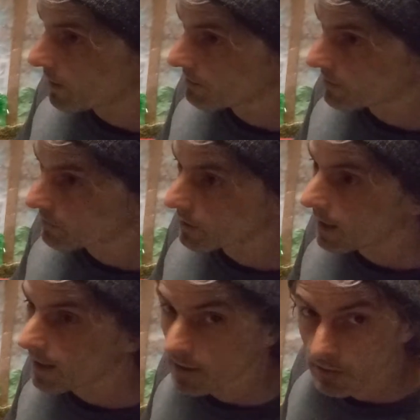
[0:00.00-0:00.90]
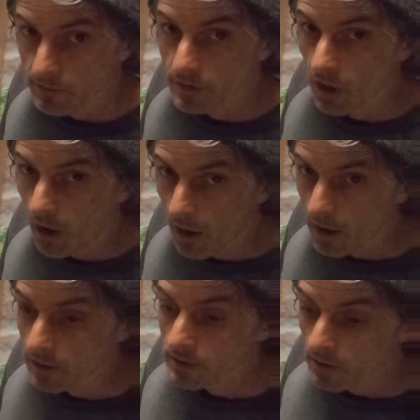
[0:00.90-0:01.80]
my favorite, Isle of
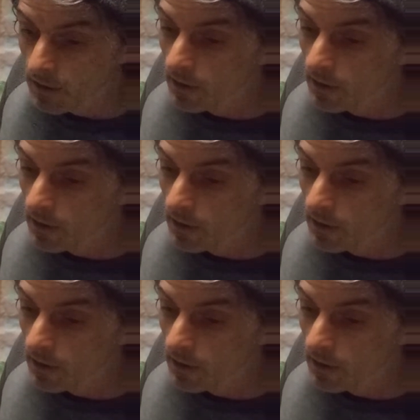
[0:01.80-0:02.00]
Dogs,